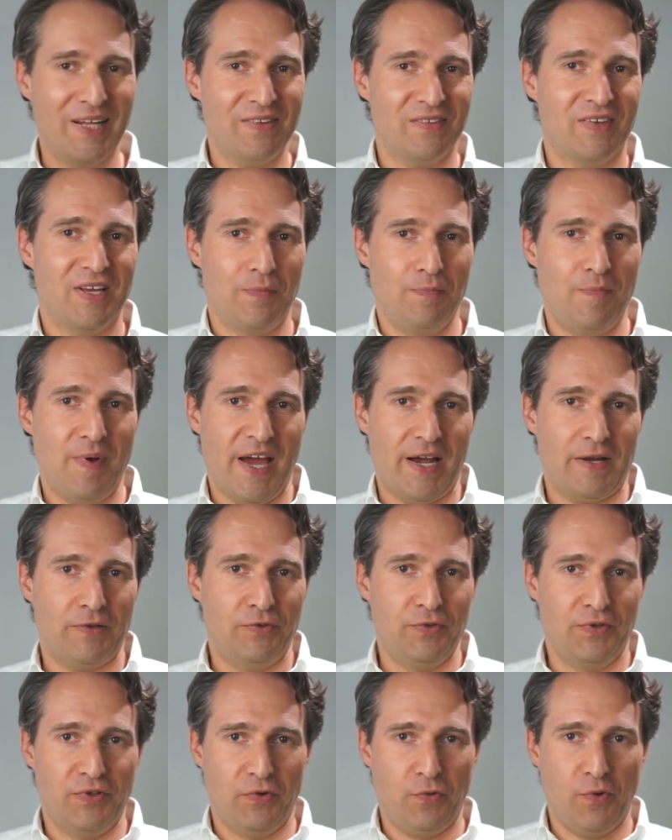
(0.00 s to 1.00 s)
let's get back
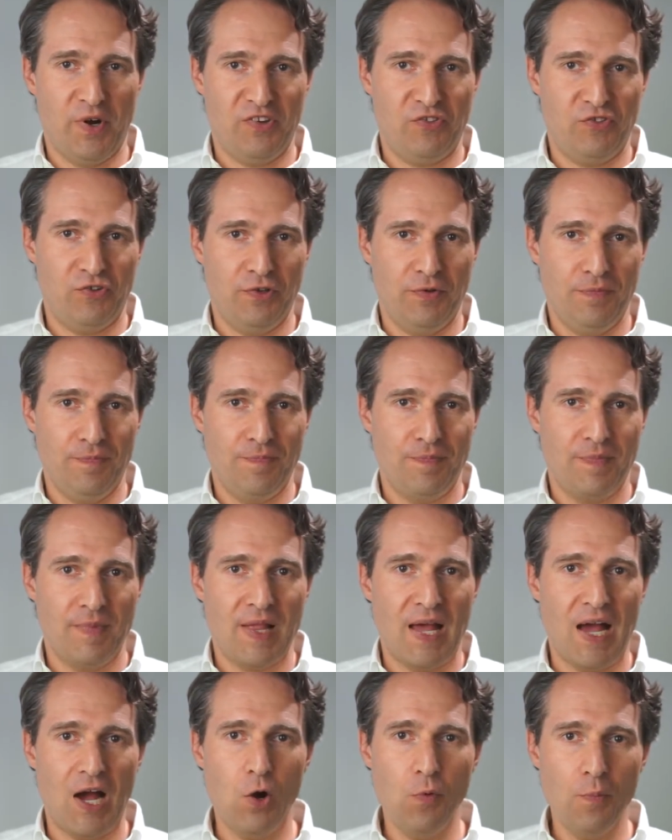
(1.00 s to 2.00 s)
to the question.
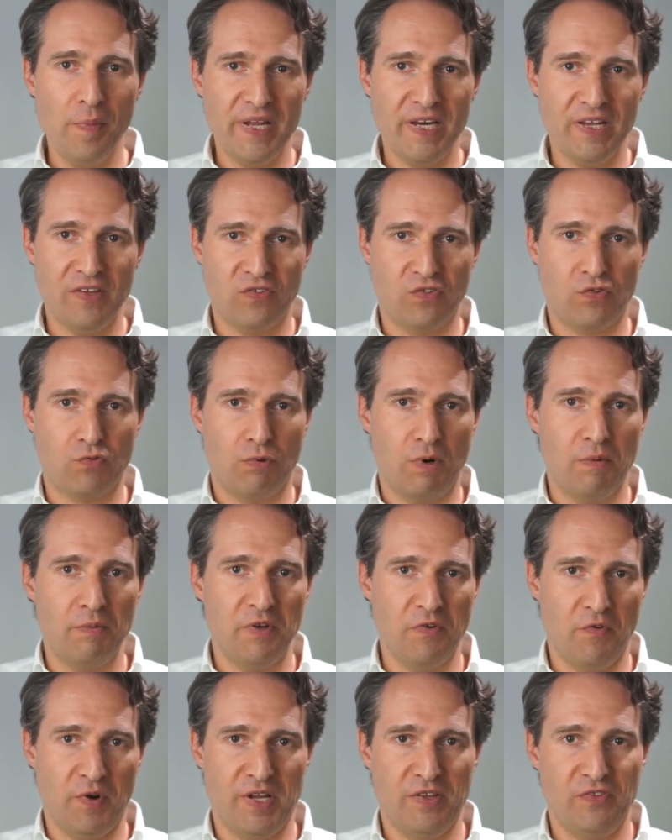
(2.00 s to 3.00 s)
How many
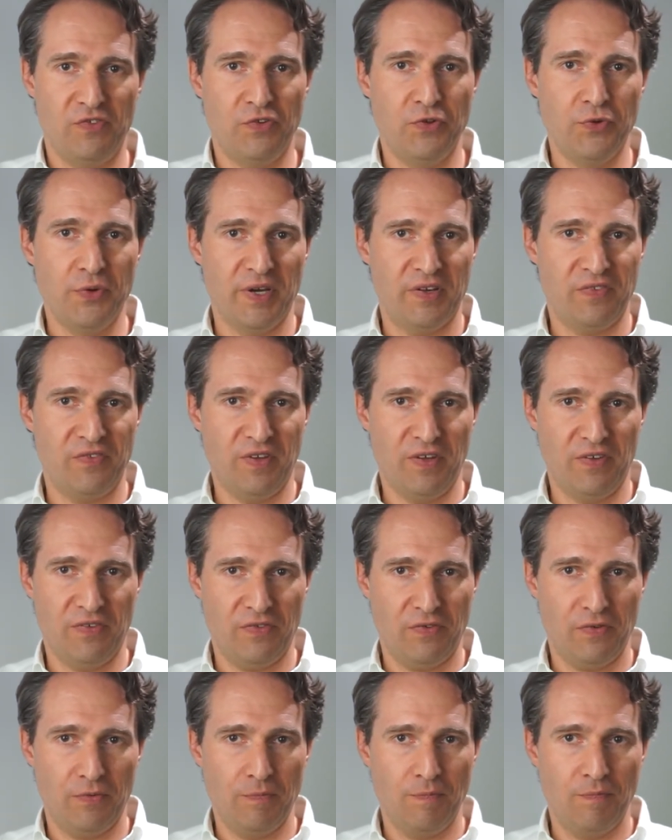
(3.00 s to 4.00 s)
Scrum events do
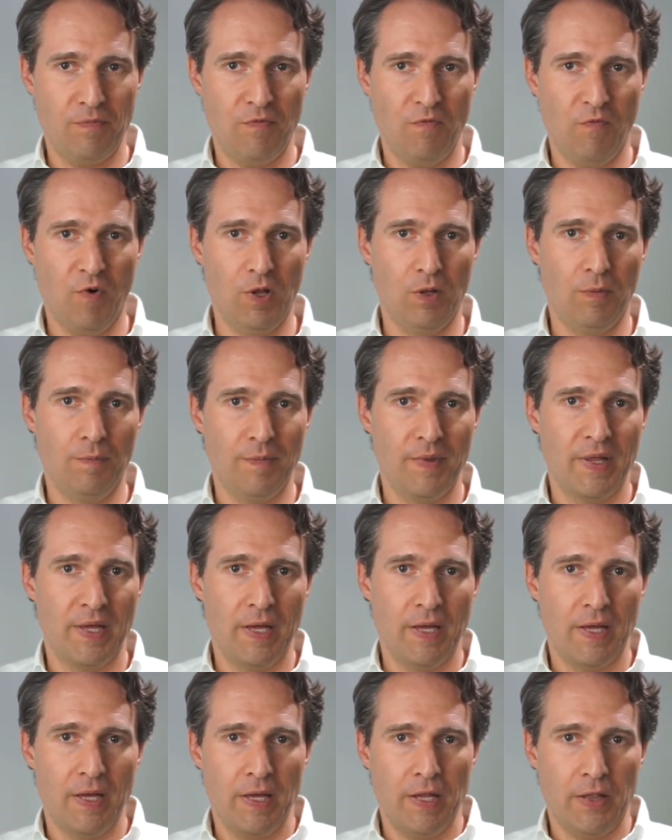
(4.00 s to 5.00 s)
exist? Well,
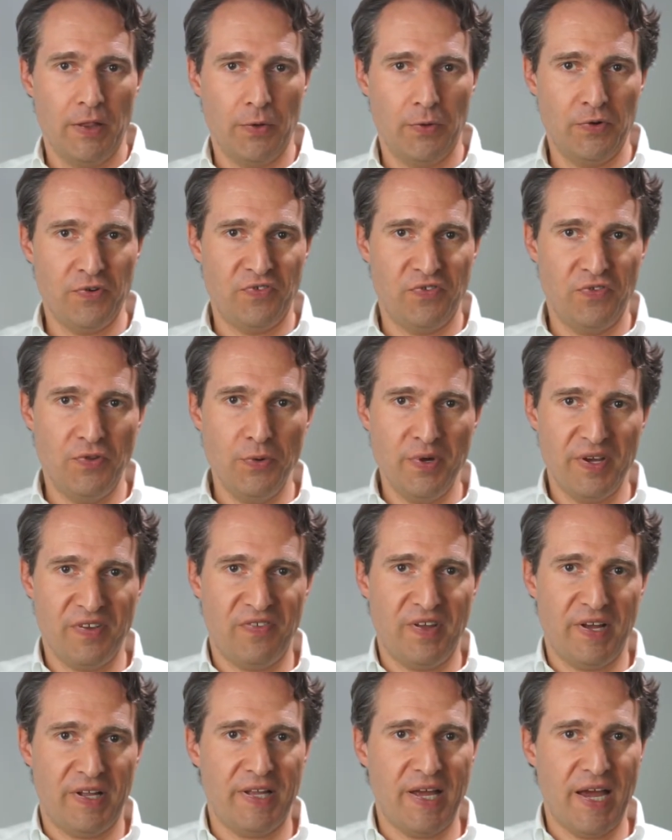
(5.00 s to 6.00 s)
there is no
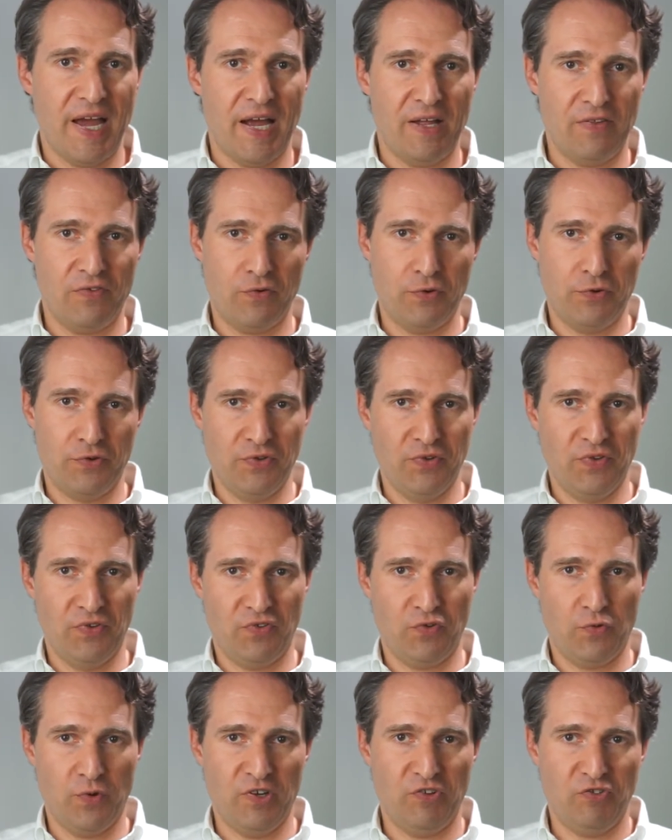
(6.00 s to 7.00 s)
exact answer to
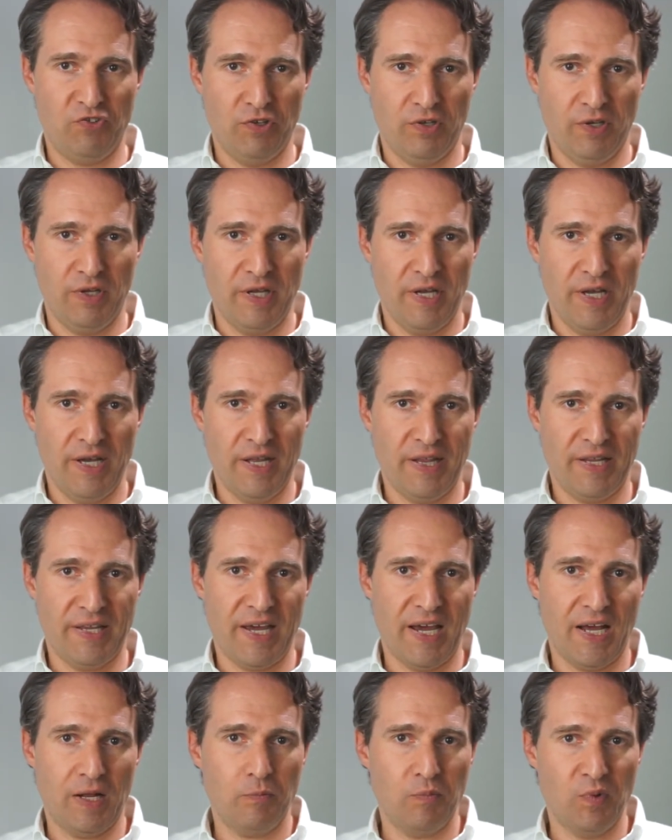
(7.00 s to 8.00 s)
this question. It
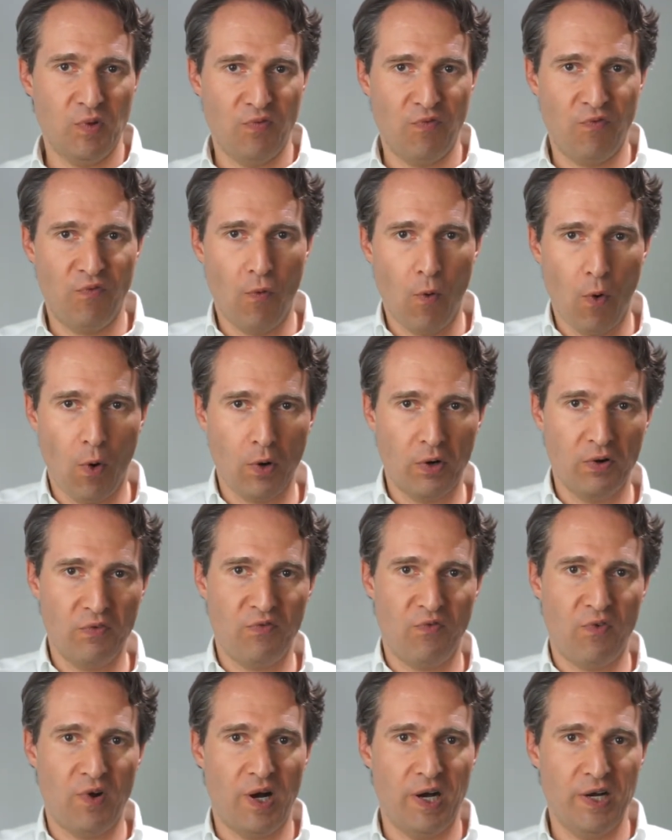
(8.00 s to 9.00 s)
can be 4,
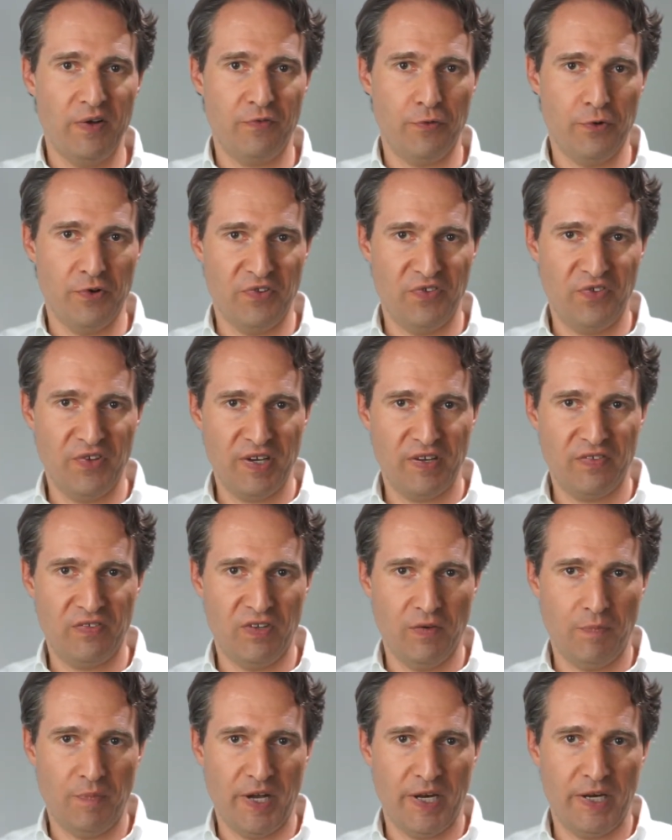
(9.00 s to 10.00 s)
5 or 6
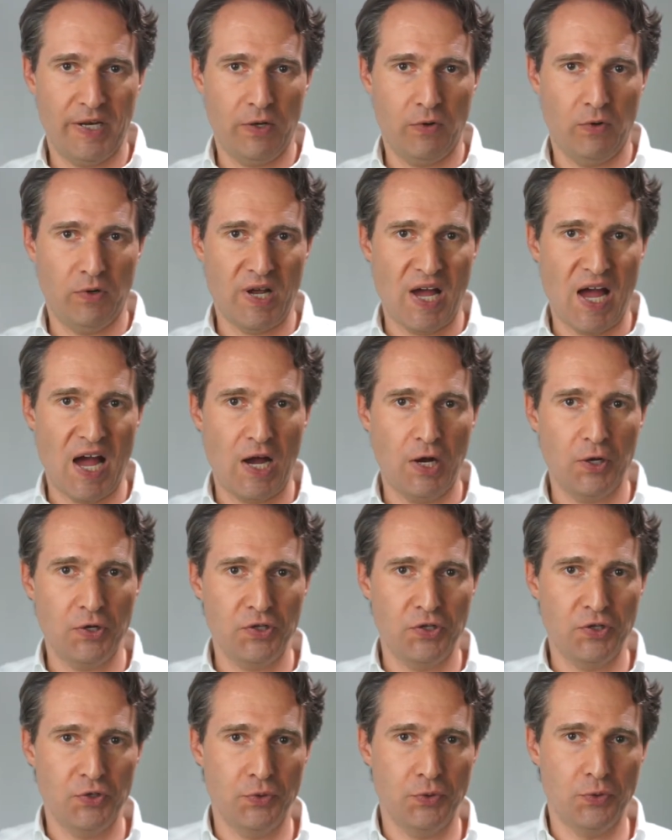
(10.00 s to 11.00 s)
depending on how
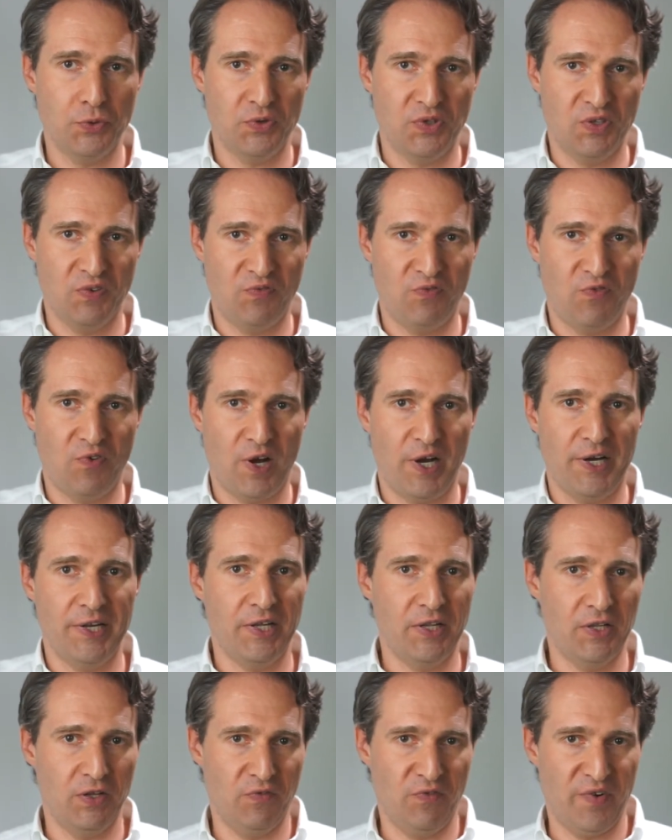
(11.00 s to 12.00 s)
you
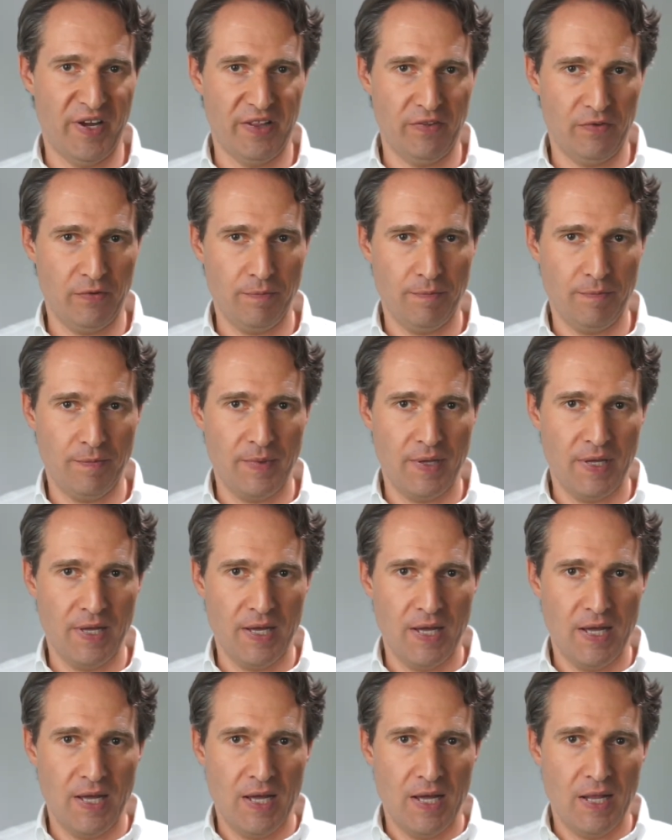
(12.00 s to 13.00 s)
define an event.
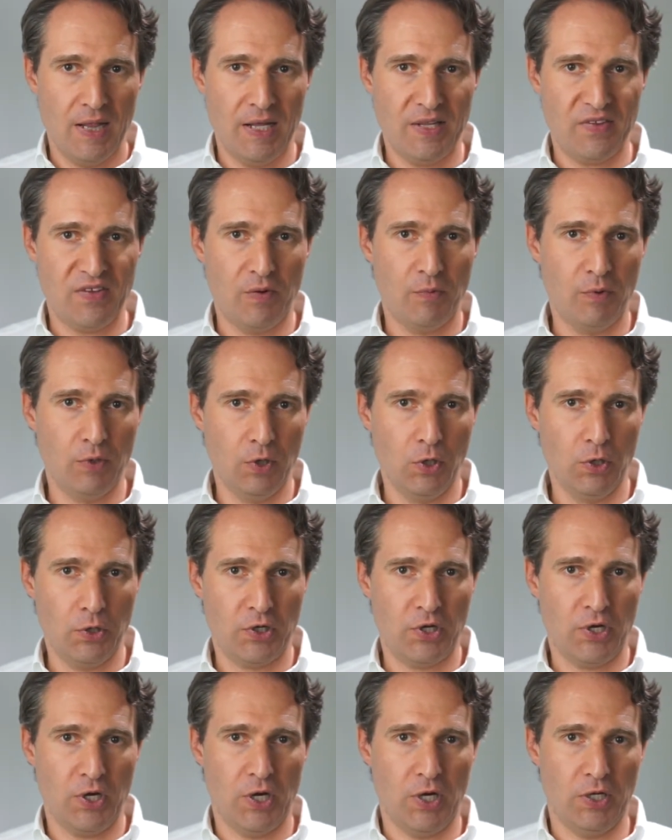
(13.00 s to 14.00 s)
Let's have a
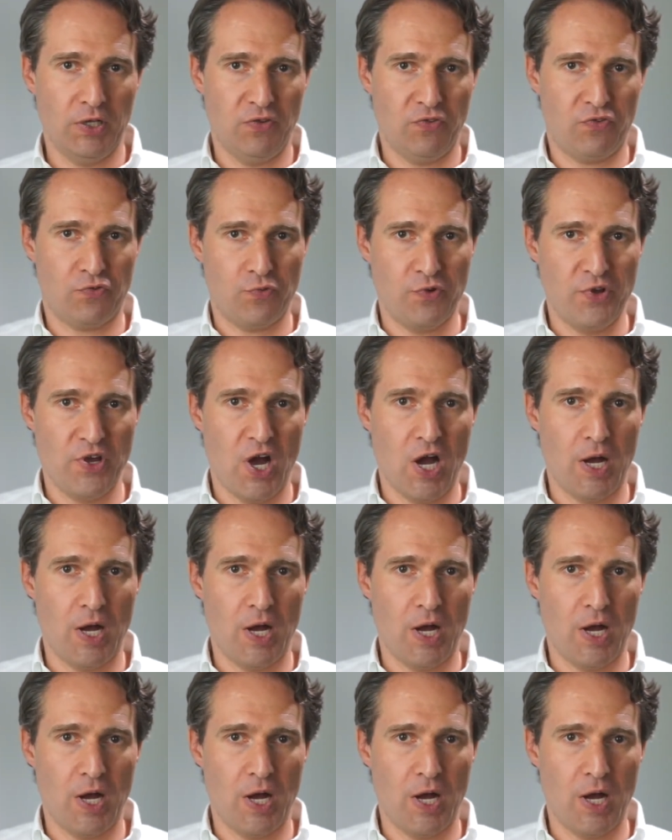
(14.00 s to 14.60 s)
look on the 3